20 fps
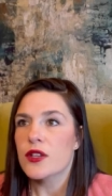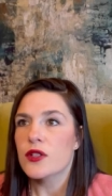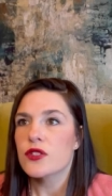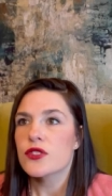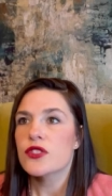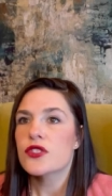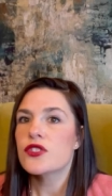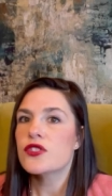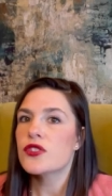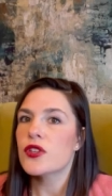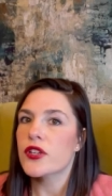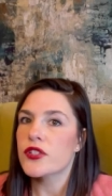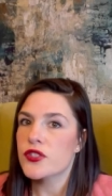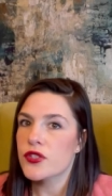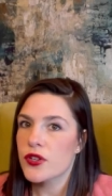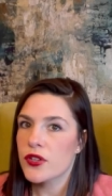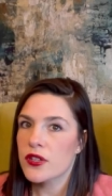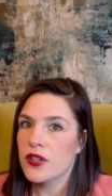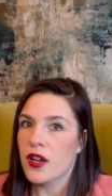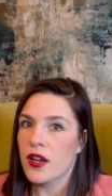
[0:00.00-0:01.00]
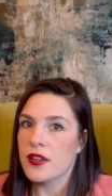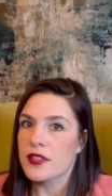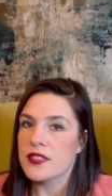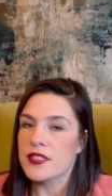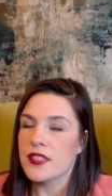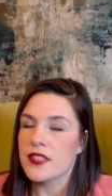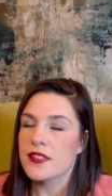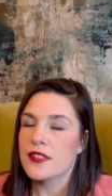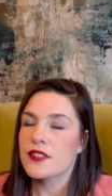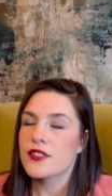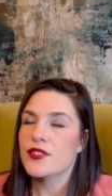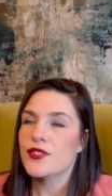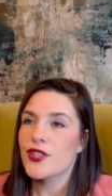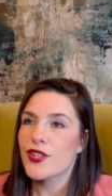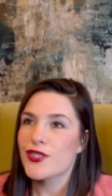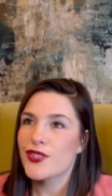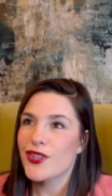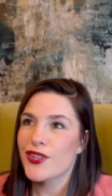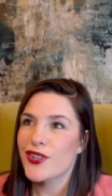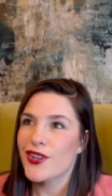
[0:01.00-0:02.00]
Such good content,
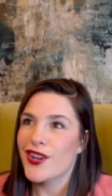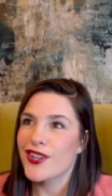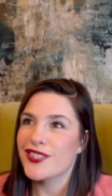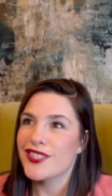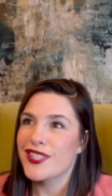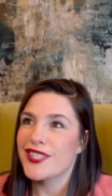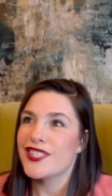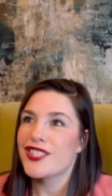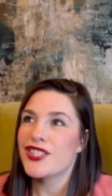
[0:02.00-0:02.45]
such good content.